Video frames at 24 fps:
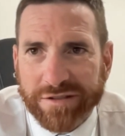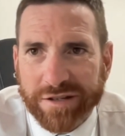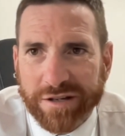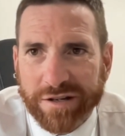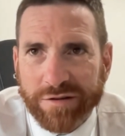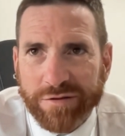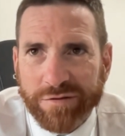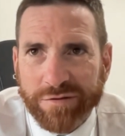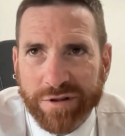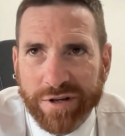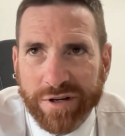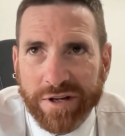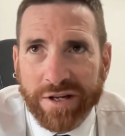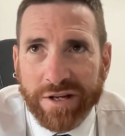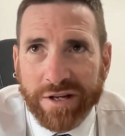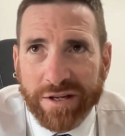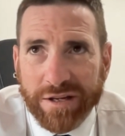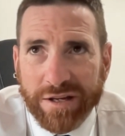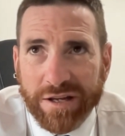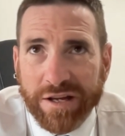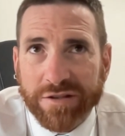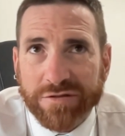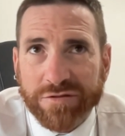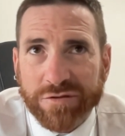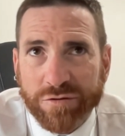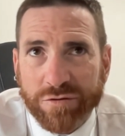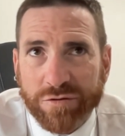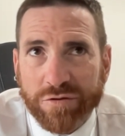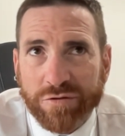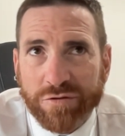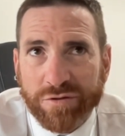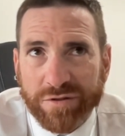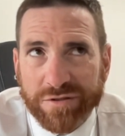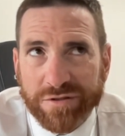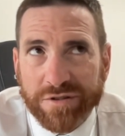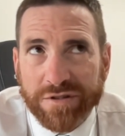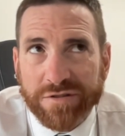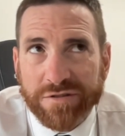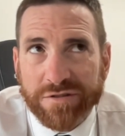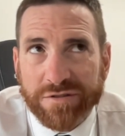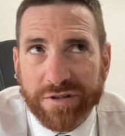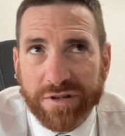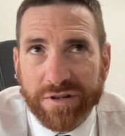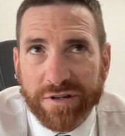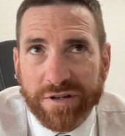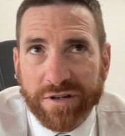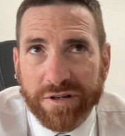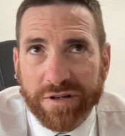So yeah, ZooCoins
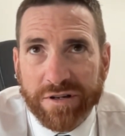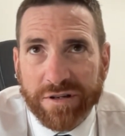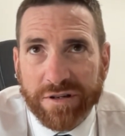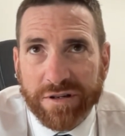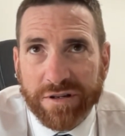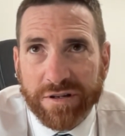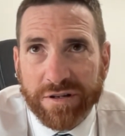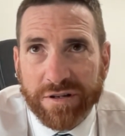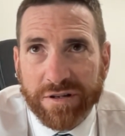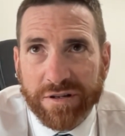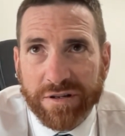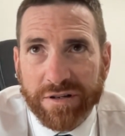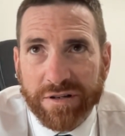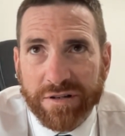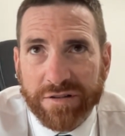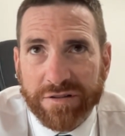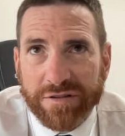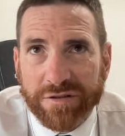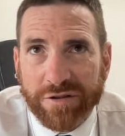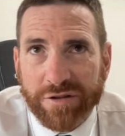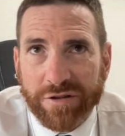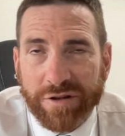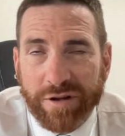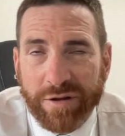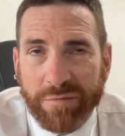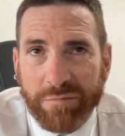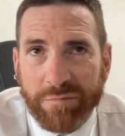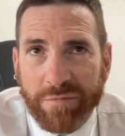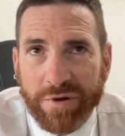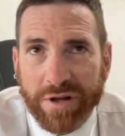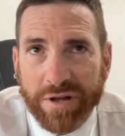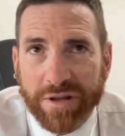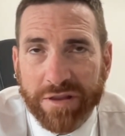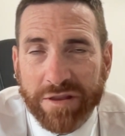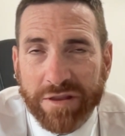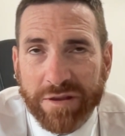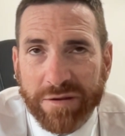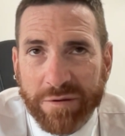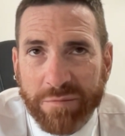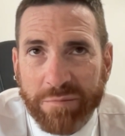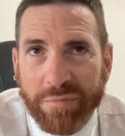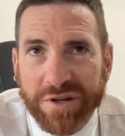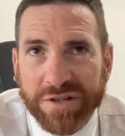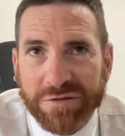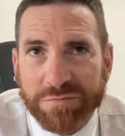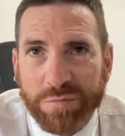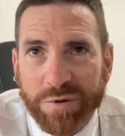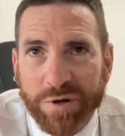is uh, it's certain the
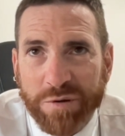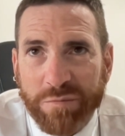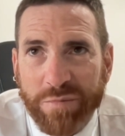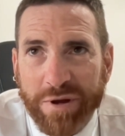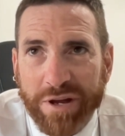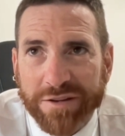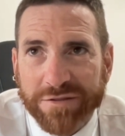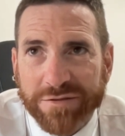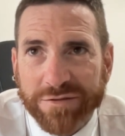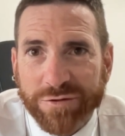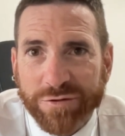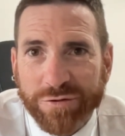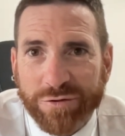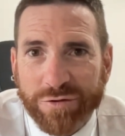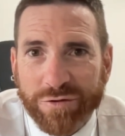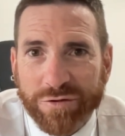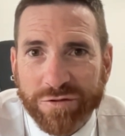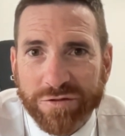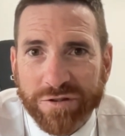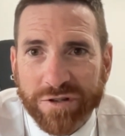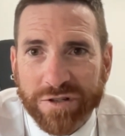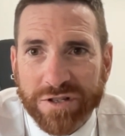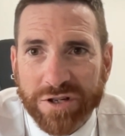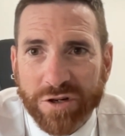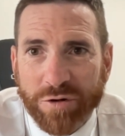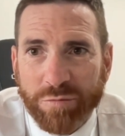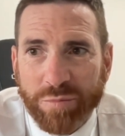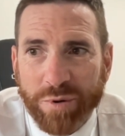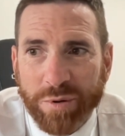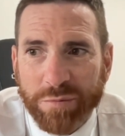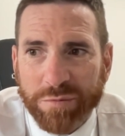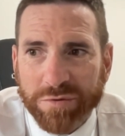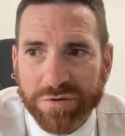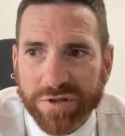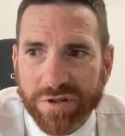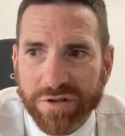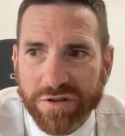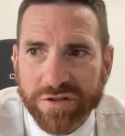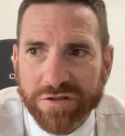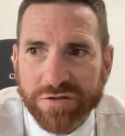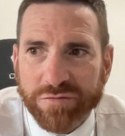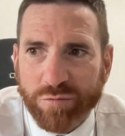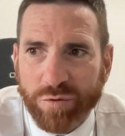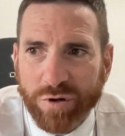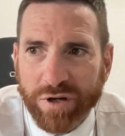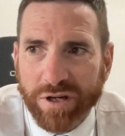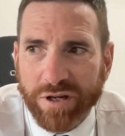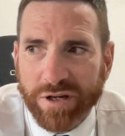best bit about ZooCoins I tell people. So
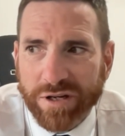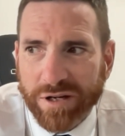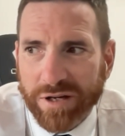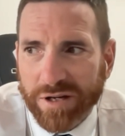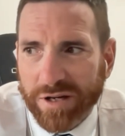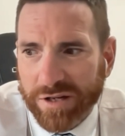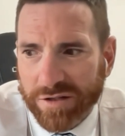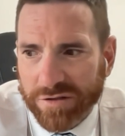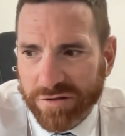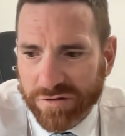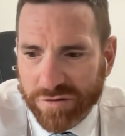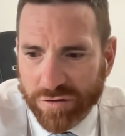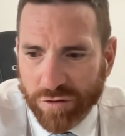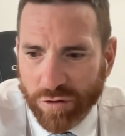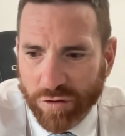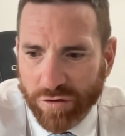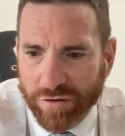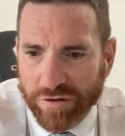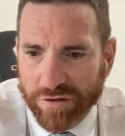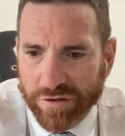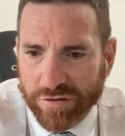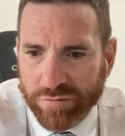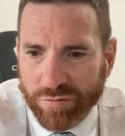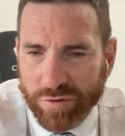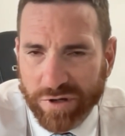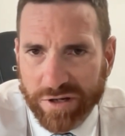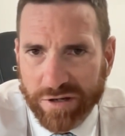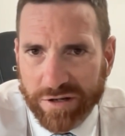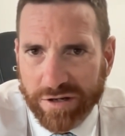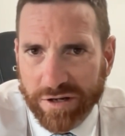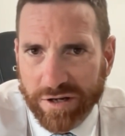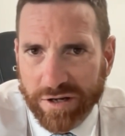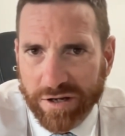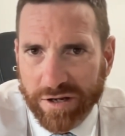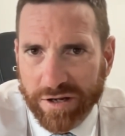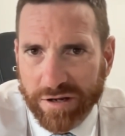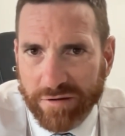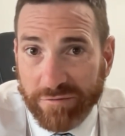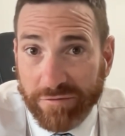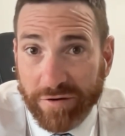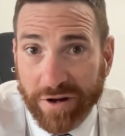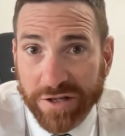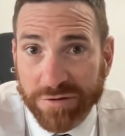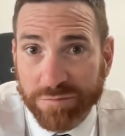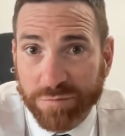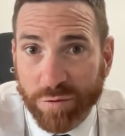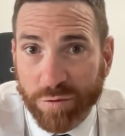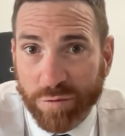this week, just earlier this week, uh,
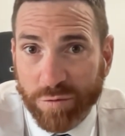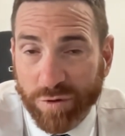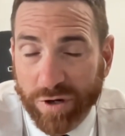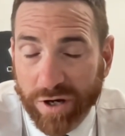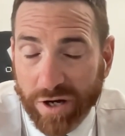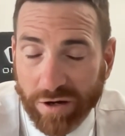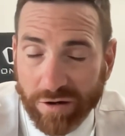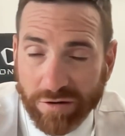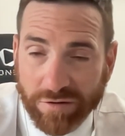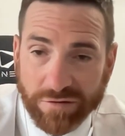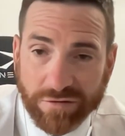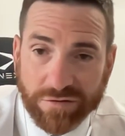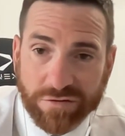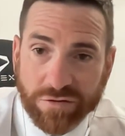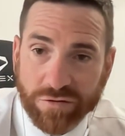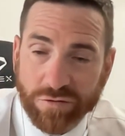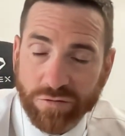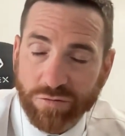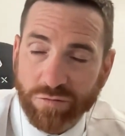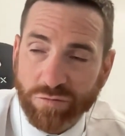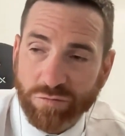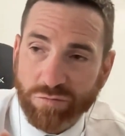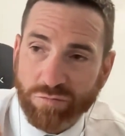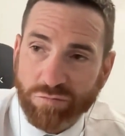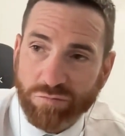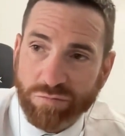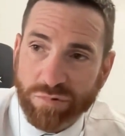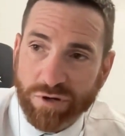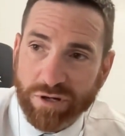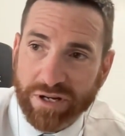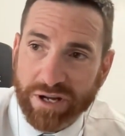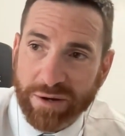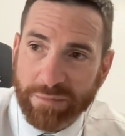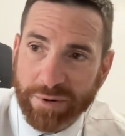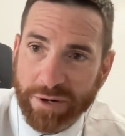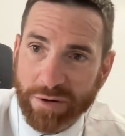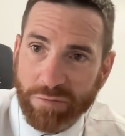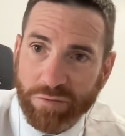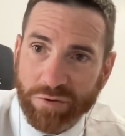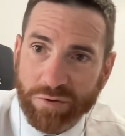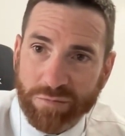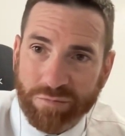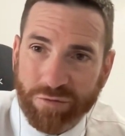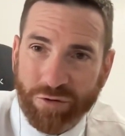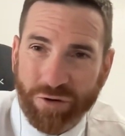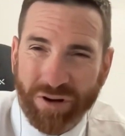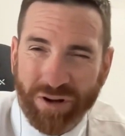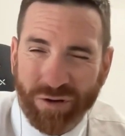Facebook were going to come out
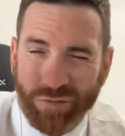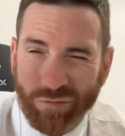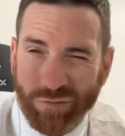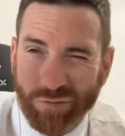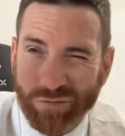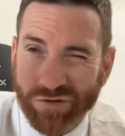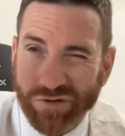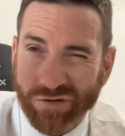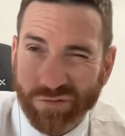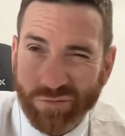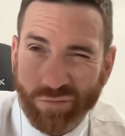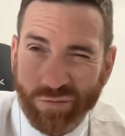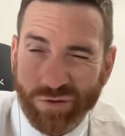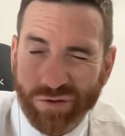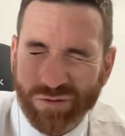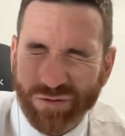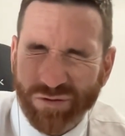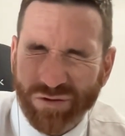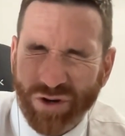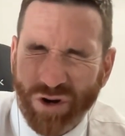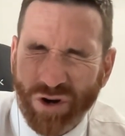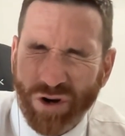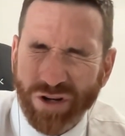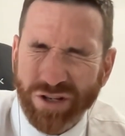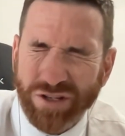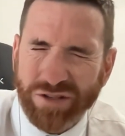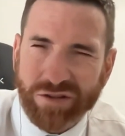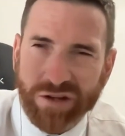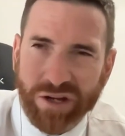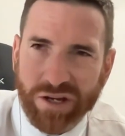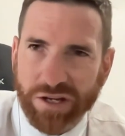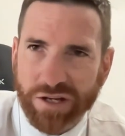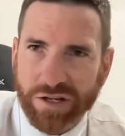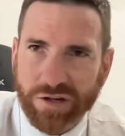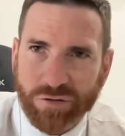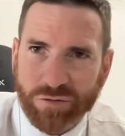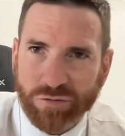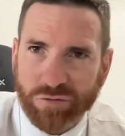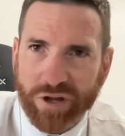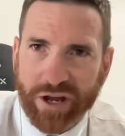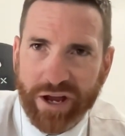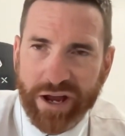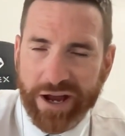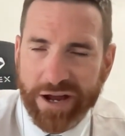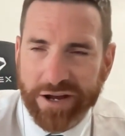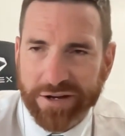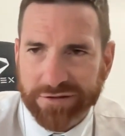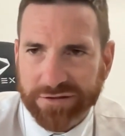with a product which which was identical
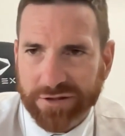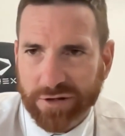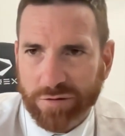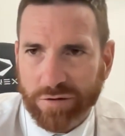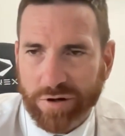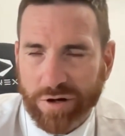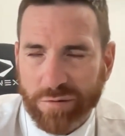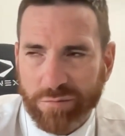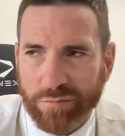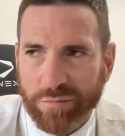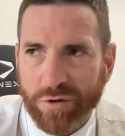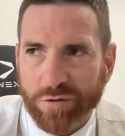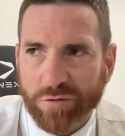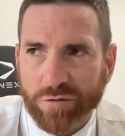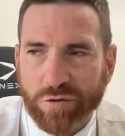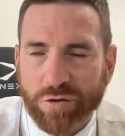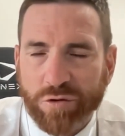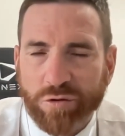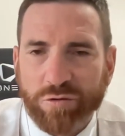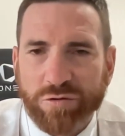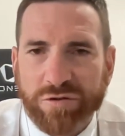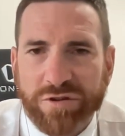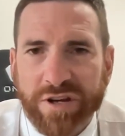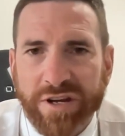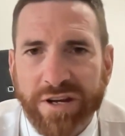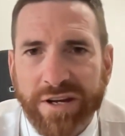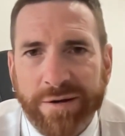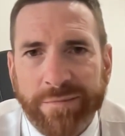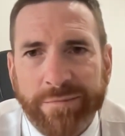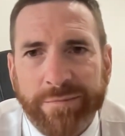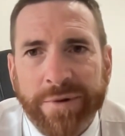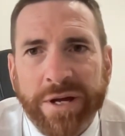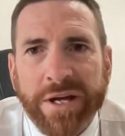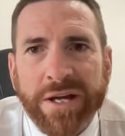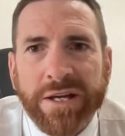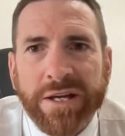to ours they were going to build called Diem.